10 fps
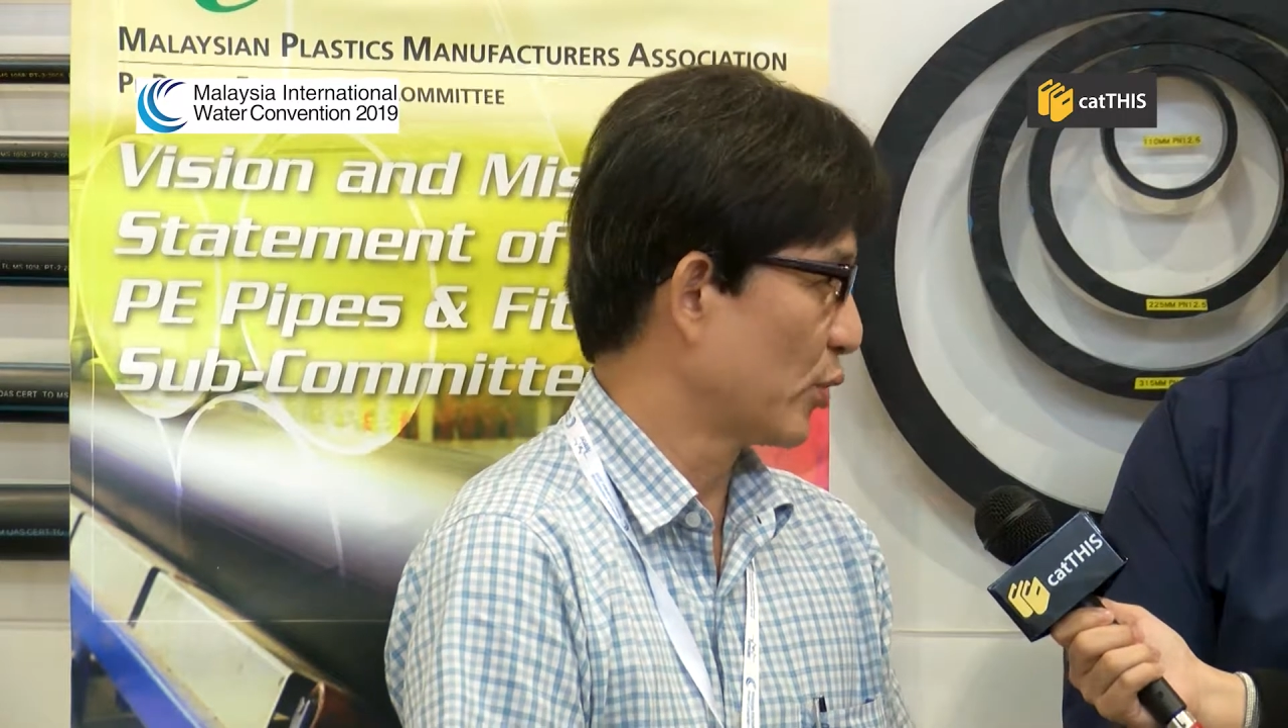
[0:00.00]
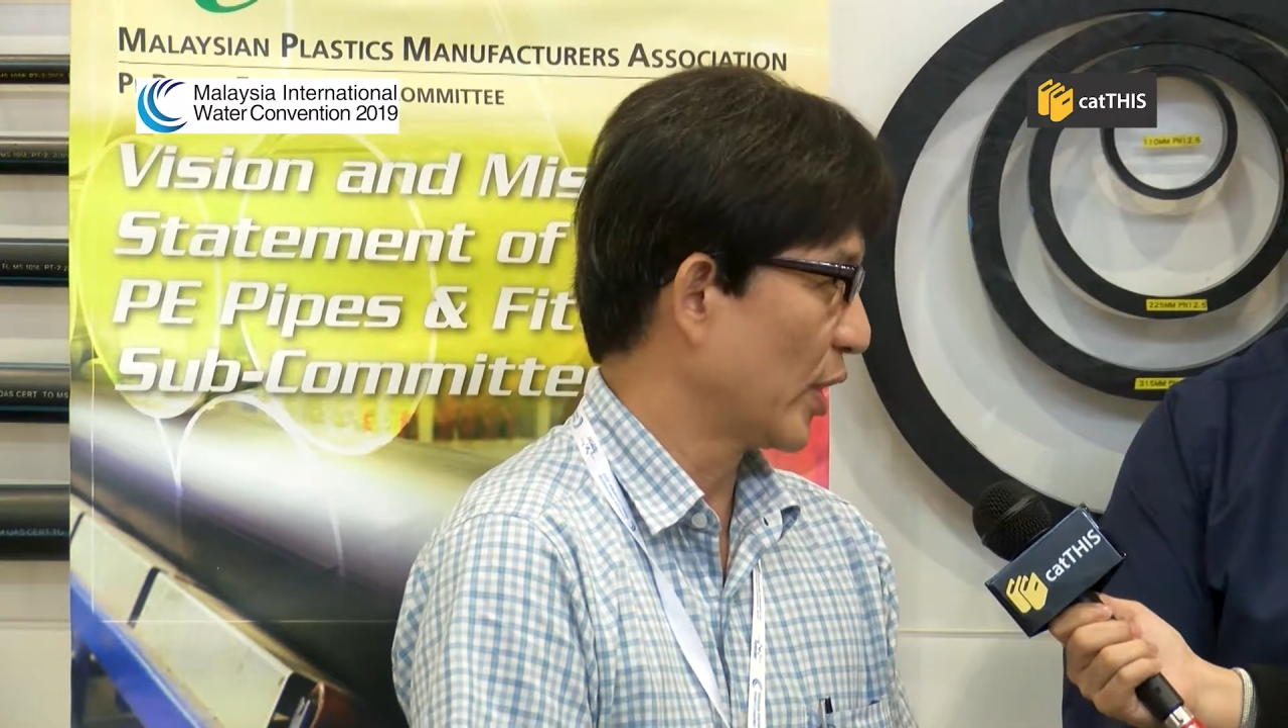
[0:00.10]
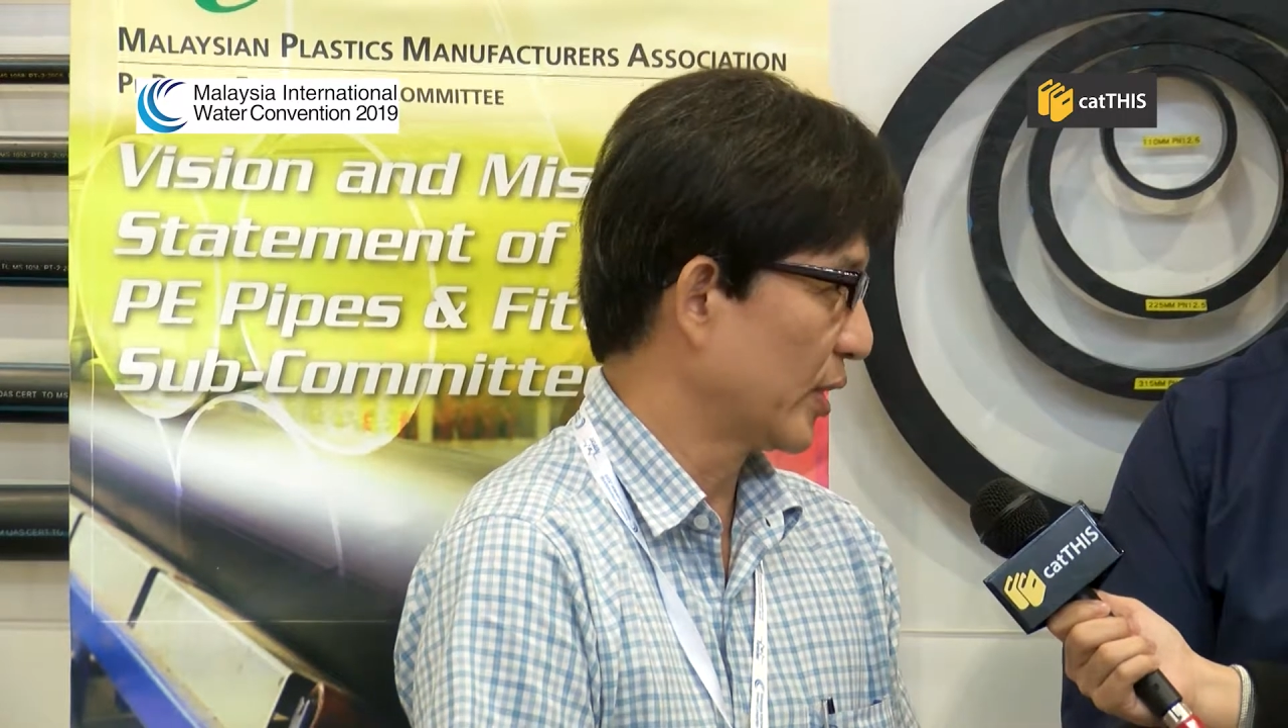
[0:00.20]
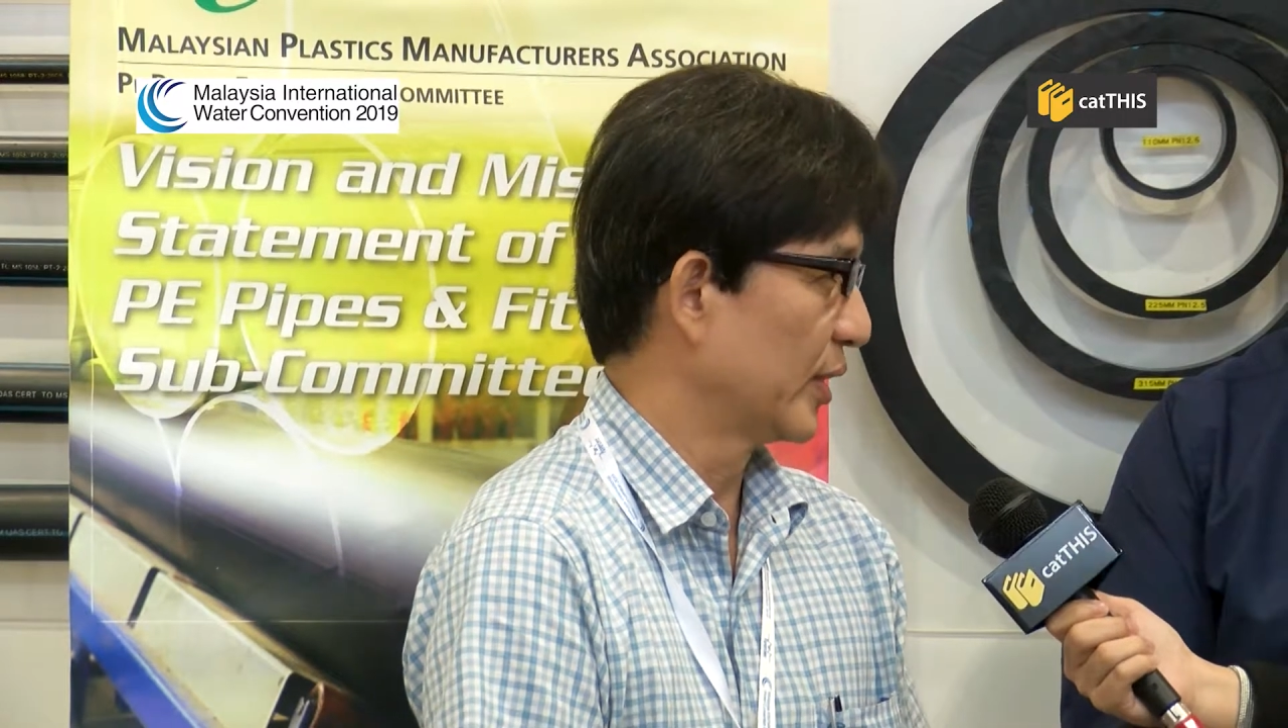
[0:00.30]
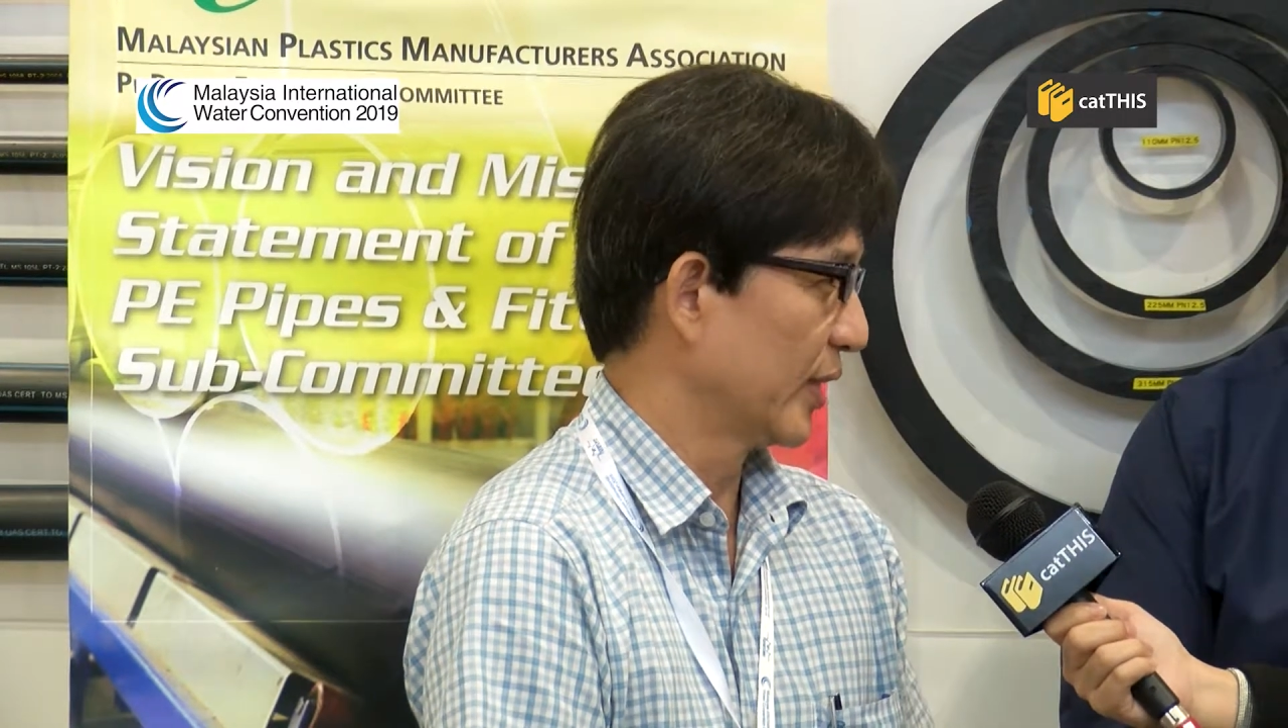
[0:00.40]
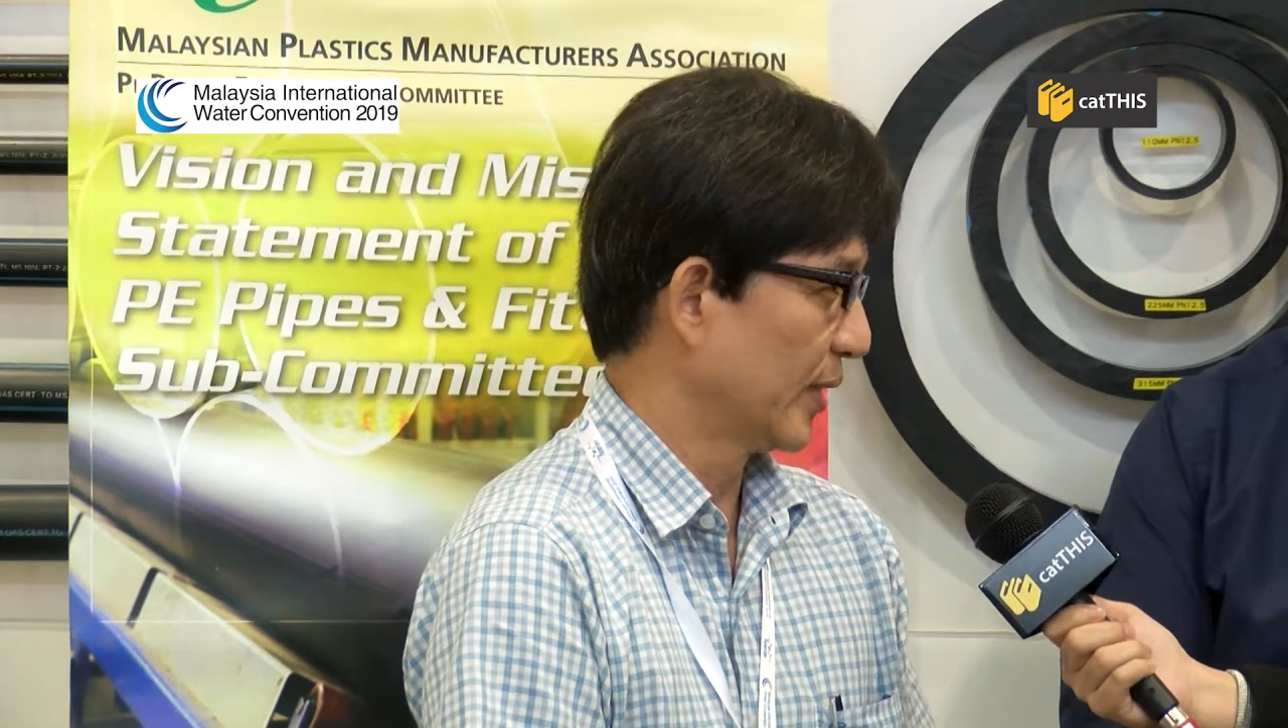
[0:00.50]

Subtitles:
quality.